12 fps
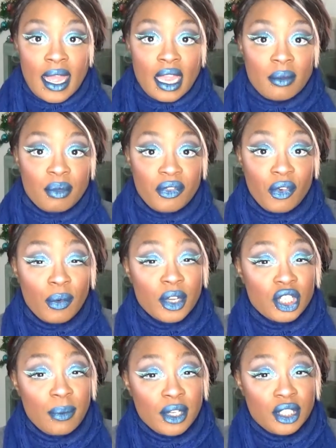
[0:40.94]
And before we
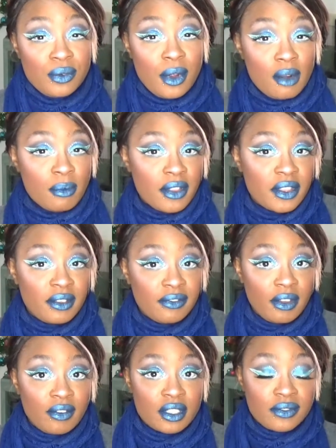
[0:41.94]
jump into our monthly
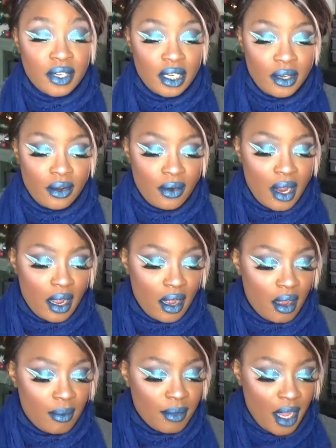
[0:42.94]
favorites video,
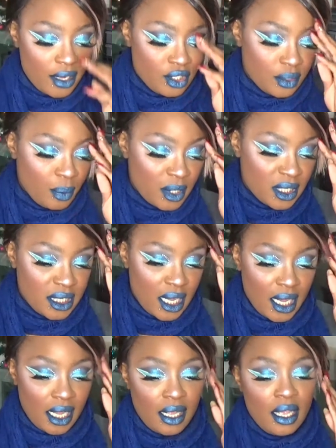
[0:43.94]
I just wanna
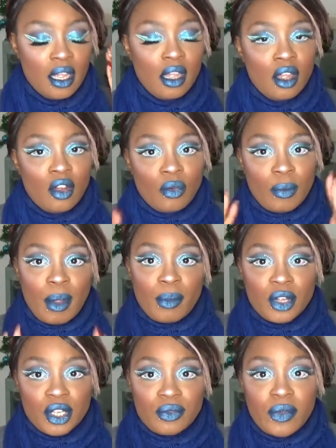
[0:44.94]
say,
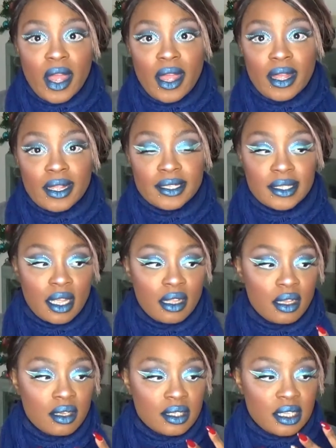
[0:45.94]
remember you guys,
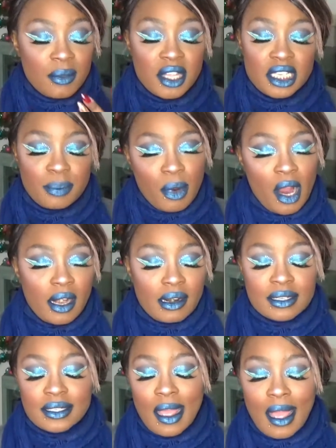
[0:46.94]
some of these
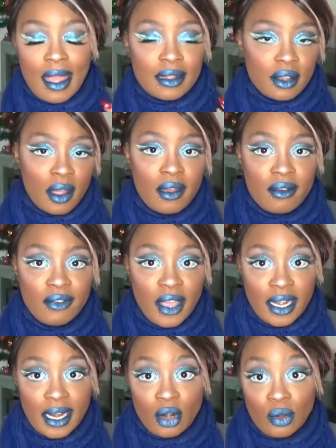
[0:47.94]
products I love,
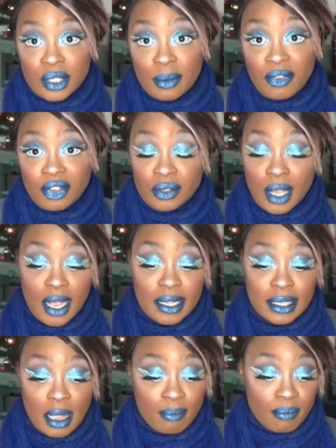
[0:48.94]
and I know some of you
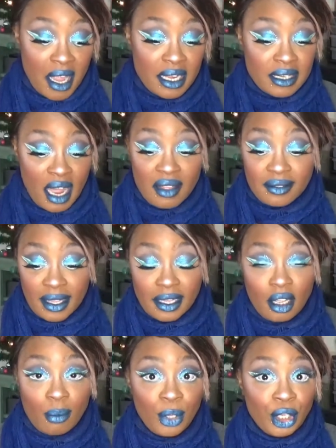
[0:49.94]
guys might not
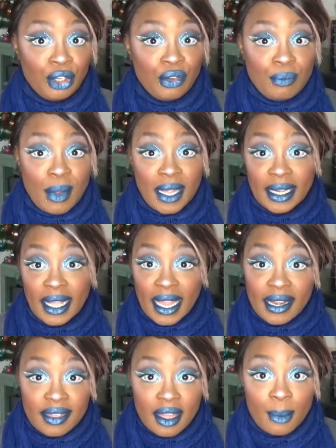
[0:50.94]
like them and you might
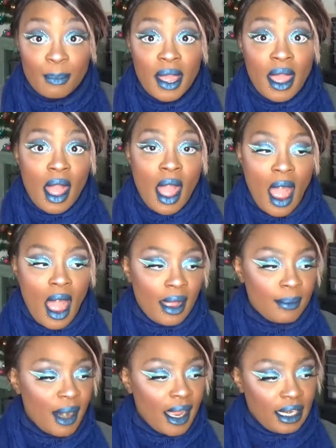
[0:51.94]
hate them.
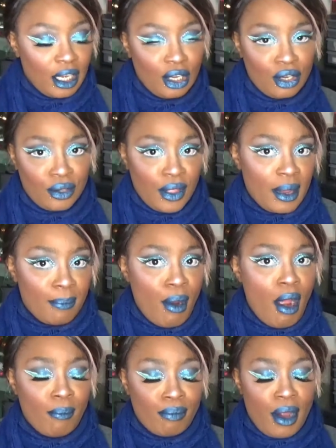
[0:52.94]
I'm not here to like
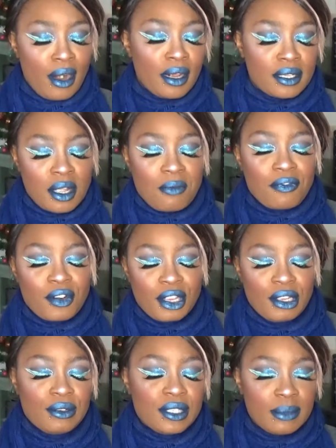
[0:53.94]
pump products up for
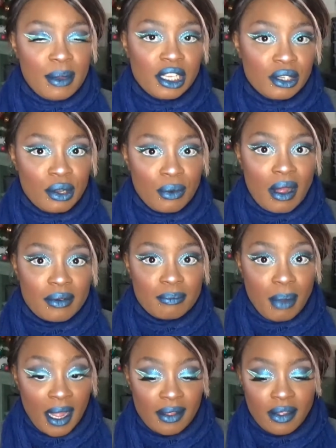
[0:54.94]
you to make you go out and
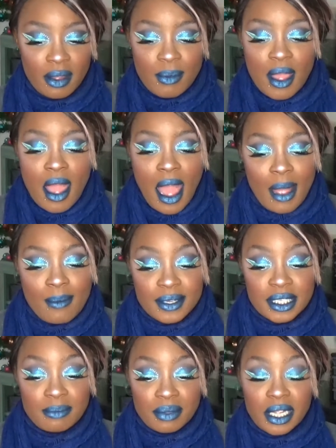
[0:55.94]
buy them. I'm
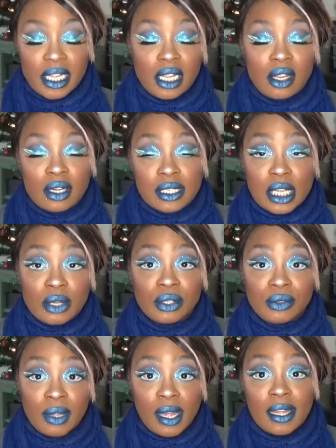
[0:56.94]
simply here to tell
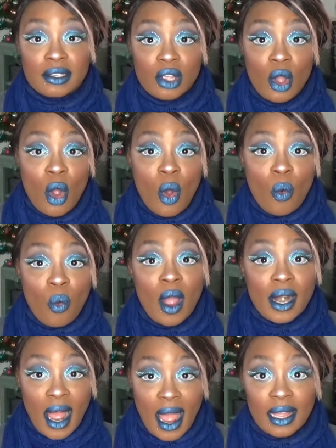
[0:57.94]
you guys
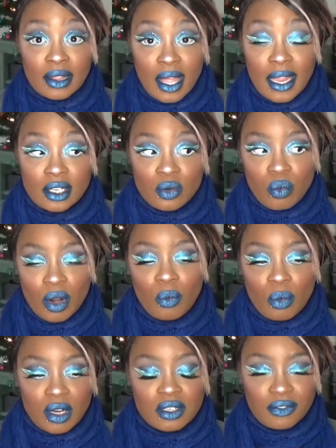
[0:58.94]
what I liked,
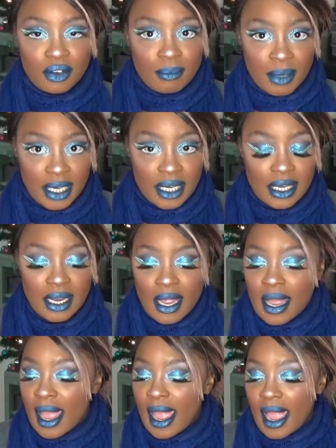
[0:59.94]
what worked for me,
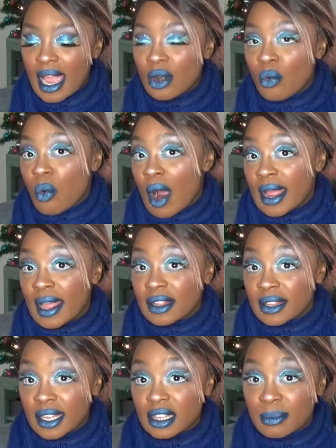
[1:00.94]
and why I
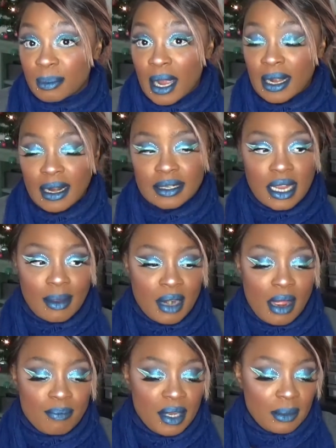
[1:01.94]
like the product. I'm
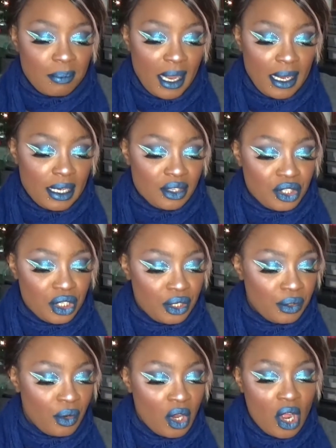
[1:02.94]
not being paid
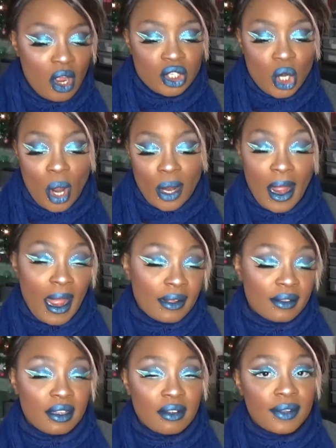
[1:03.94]
to talk
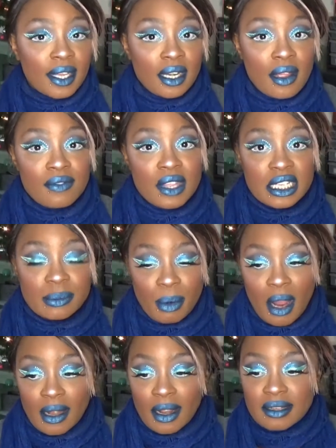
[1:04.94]
highly of any of these
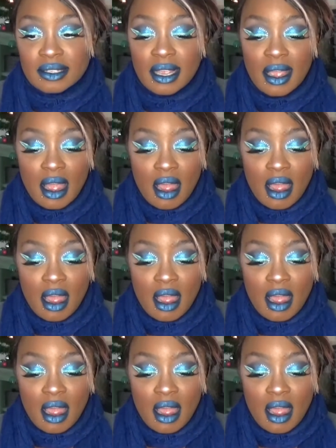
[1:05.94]
products.